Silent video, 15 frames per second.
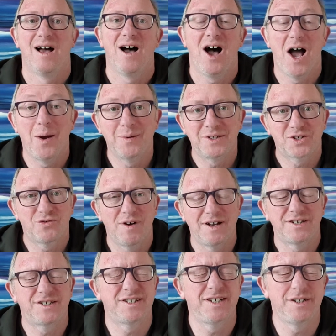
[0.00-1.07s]
Hi, well, it's
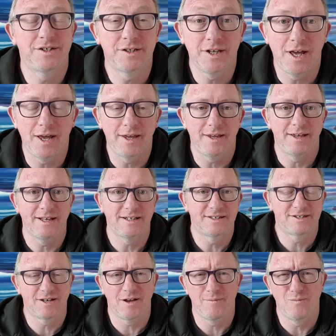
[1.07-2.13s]
great to see you today.
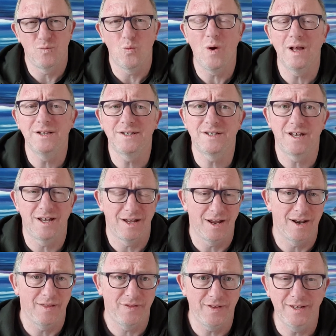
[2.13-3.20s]
It's um, Wednesday
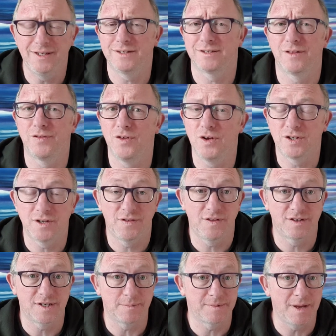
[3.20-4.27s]
and I think it's the 30th
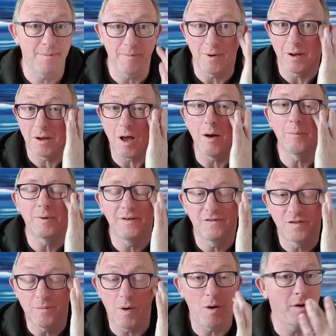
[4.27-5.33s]
of September. Can't believe
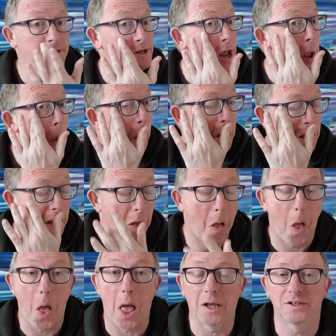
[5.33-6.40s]
tomorrow is now,
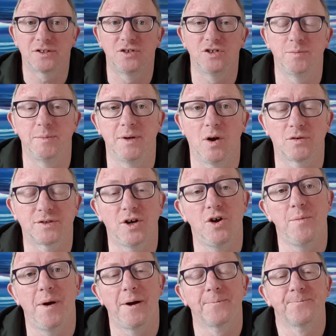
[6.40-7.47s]
ah, excuse me,
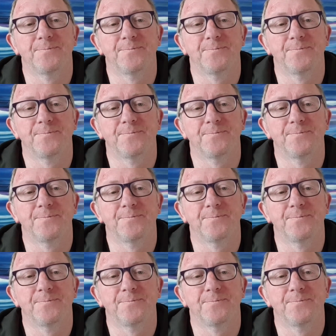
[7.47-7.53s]
October.